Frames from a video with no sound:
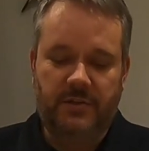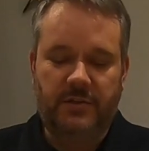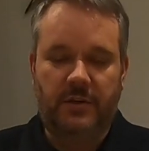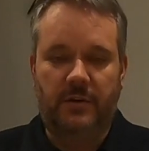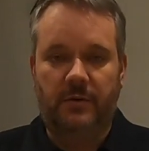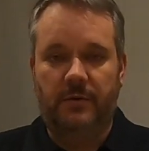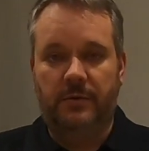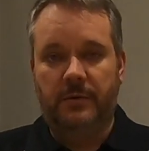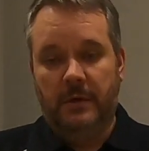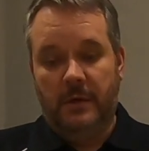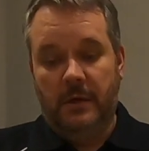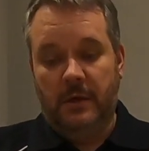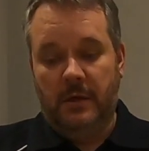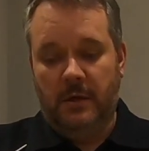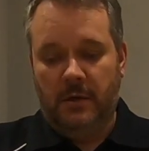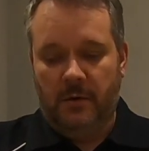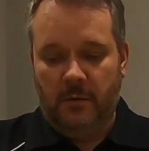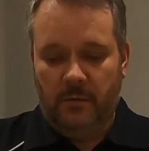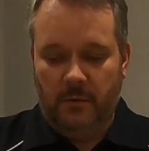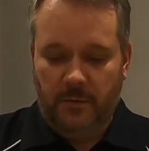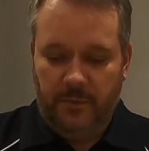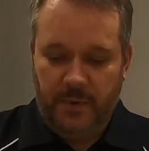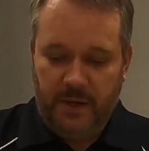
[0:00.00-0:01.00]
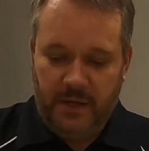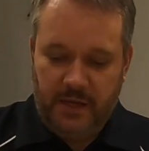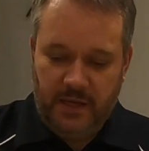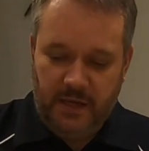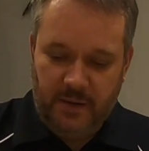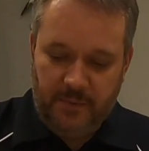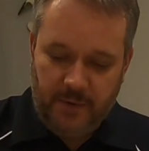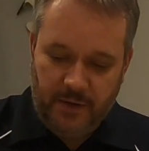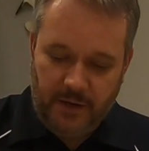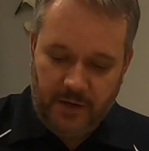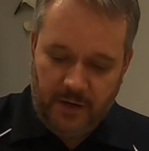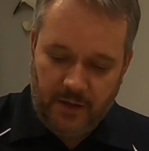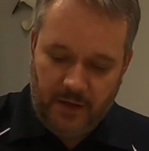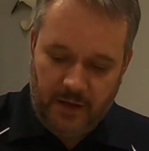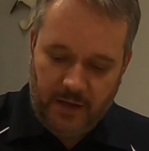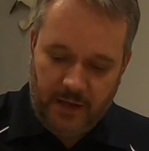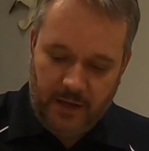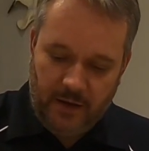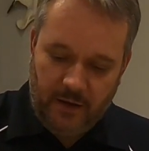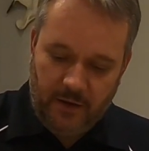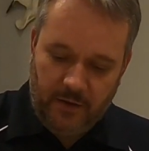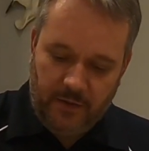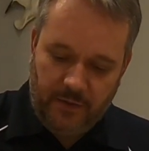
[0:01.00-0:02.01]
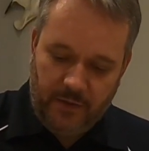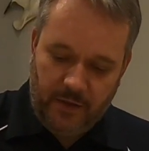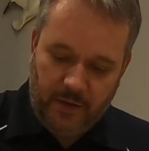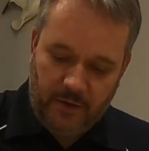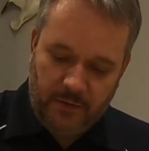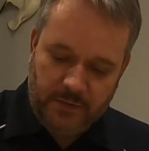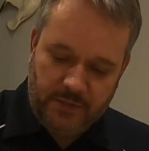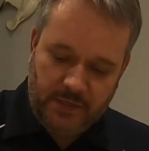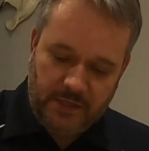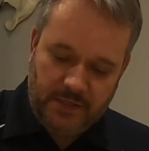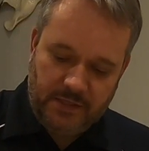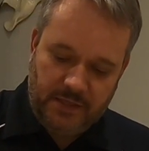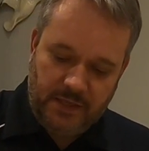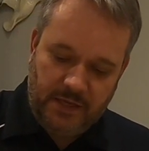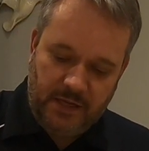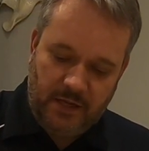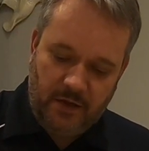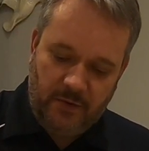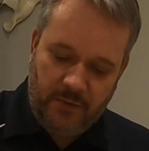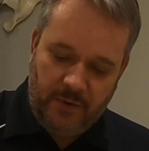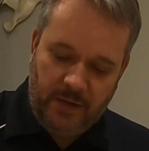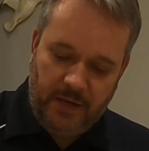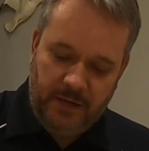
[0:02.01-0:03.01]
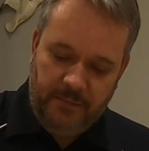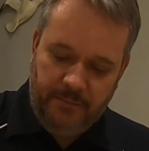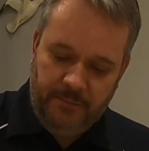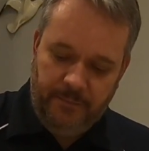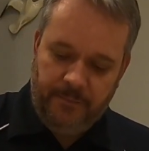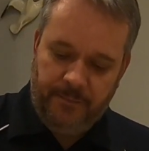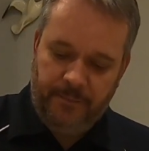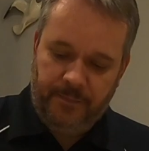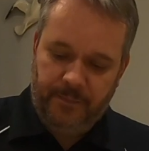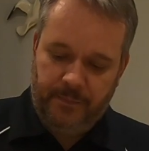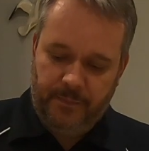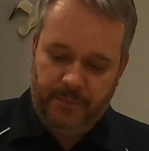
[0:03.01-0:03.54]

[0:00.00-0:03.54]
So we'll be keeping an eye out on those as they go in.